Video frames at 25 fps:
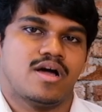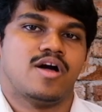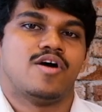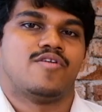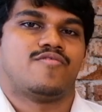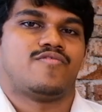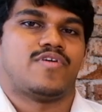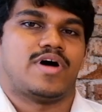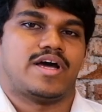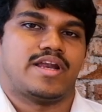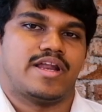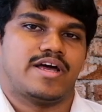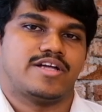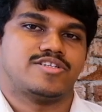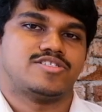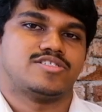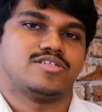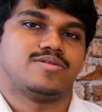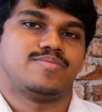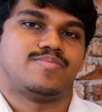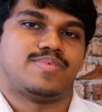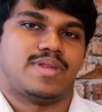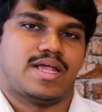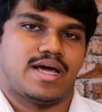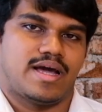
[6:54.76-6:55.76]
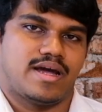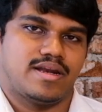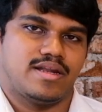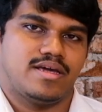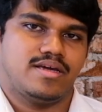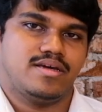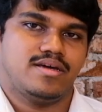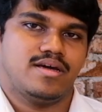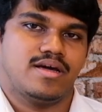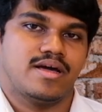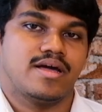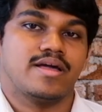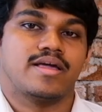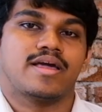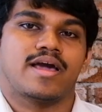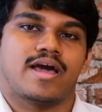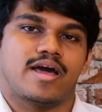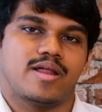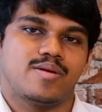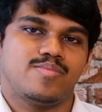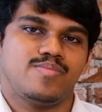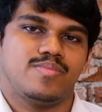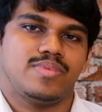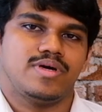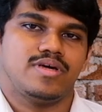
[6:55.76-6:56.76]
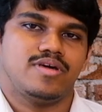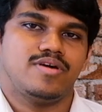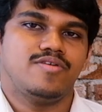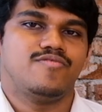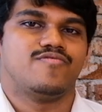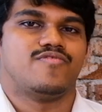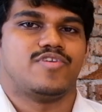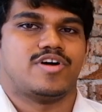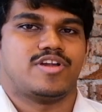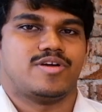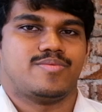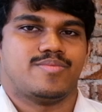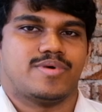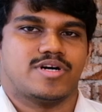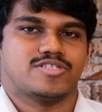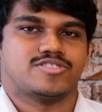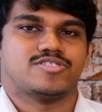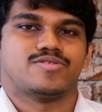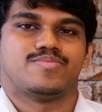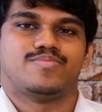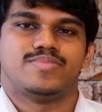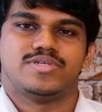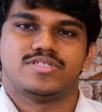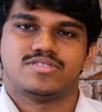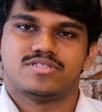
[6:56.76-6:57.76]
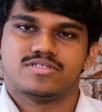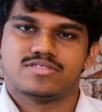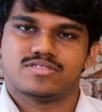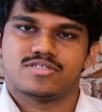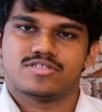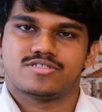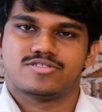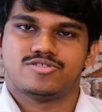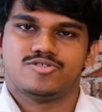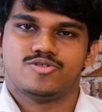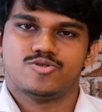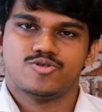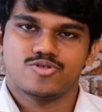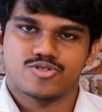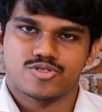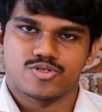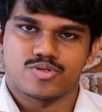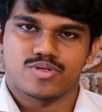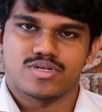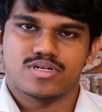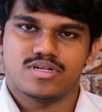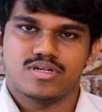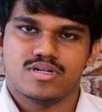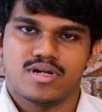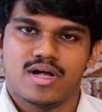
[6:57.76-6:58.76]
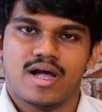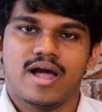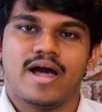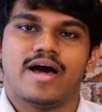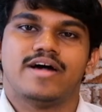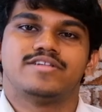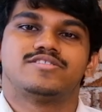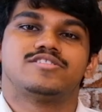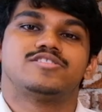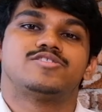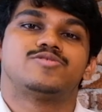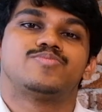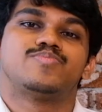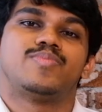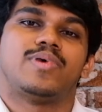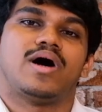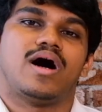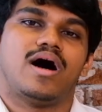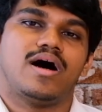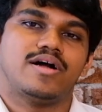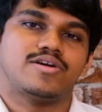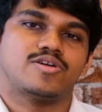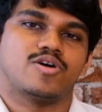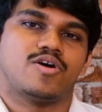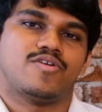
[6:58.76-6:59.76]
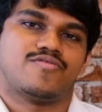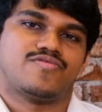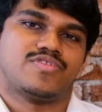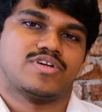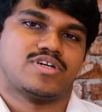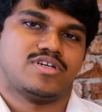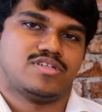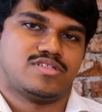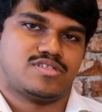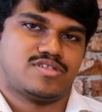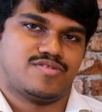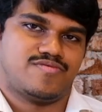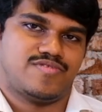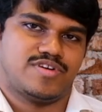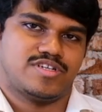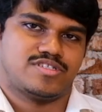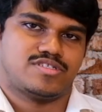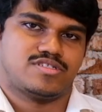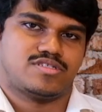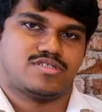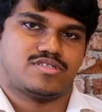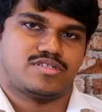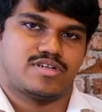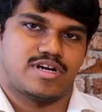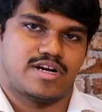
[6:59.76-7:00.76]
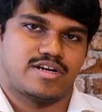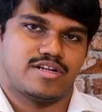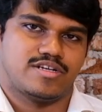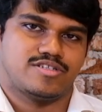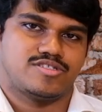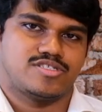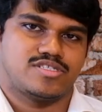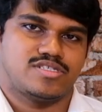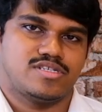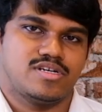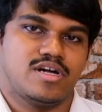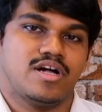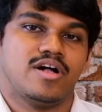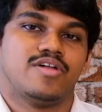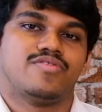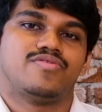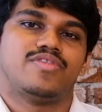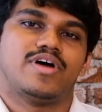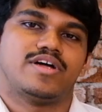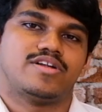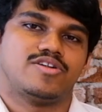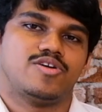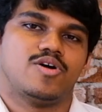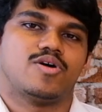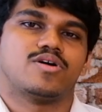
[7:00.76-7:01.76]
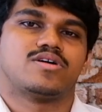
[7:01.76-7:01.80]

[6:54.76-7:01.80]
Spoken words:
Financial planning can be very much business as usual, as it's part of the conservation strategy that your